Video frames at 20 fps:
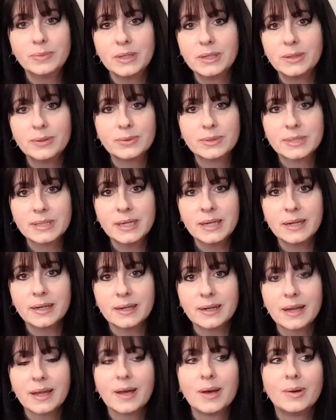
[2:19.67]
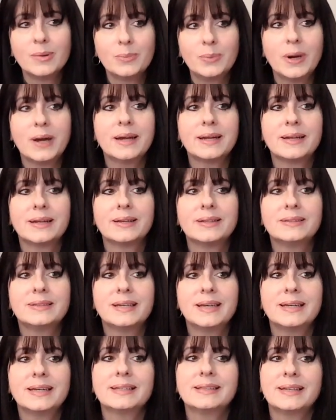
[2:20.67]
They know it's there, but
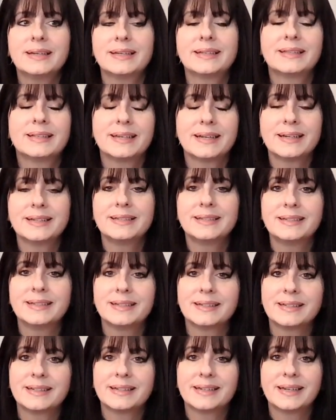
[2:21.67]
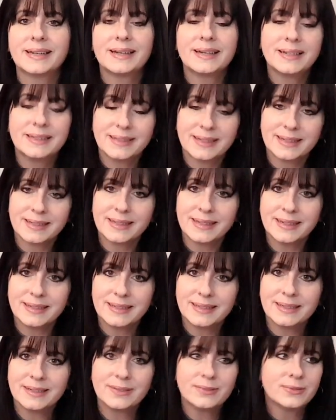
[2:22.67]
they like the idea, and I like the
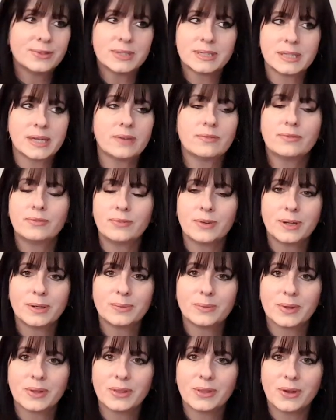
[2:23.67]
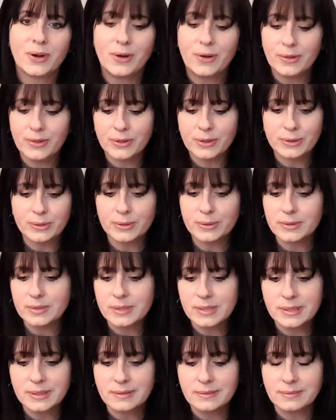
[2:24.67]
idea of just having fun with all the
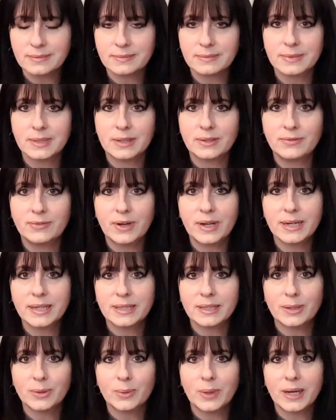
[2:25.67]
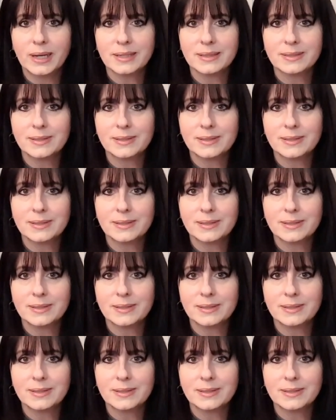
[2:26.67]
clues and finding their way.